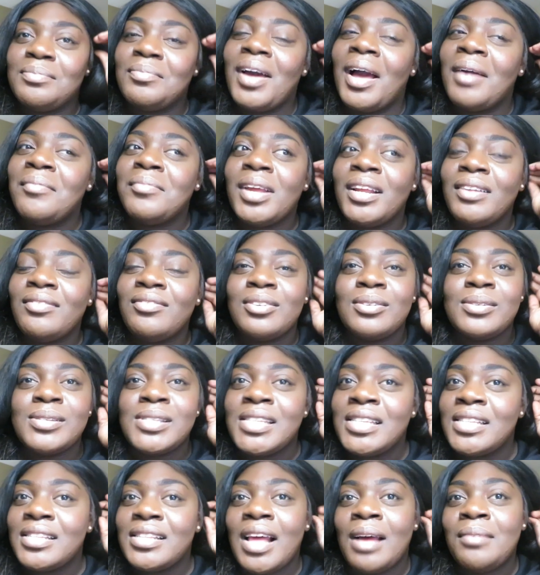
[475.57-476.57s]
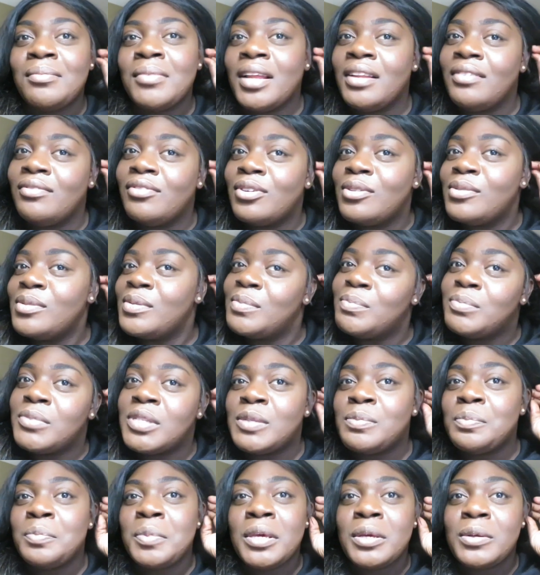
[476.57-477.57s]
I'm not even gonna
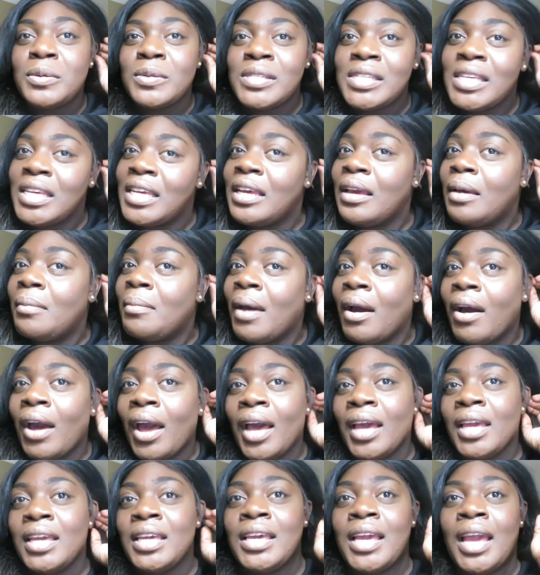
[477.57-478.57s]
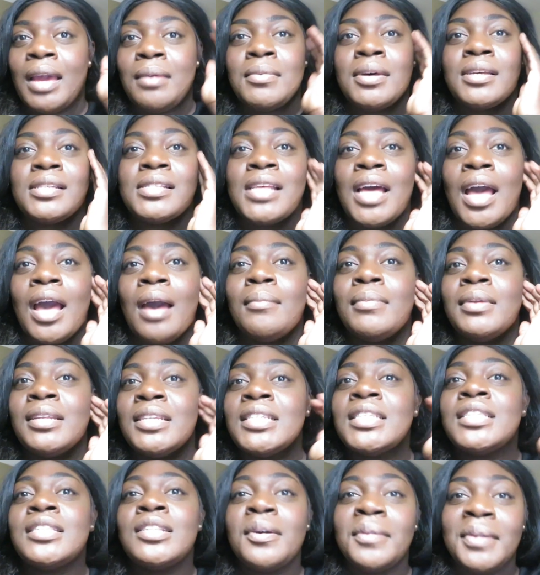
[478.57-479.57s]
spill tea about how he came outside, but
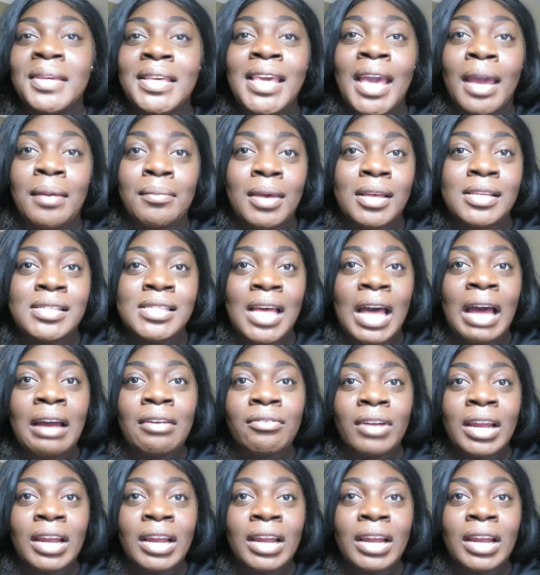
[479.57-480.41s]
just know he came outside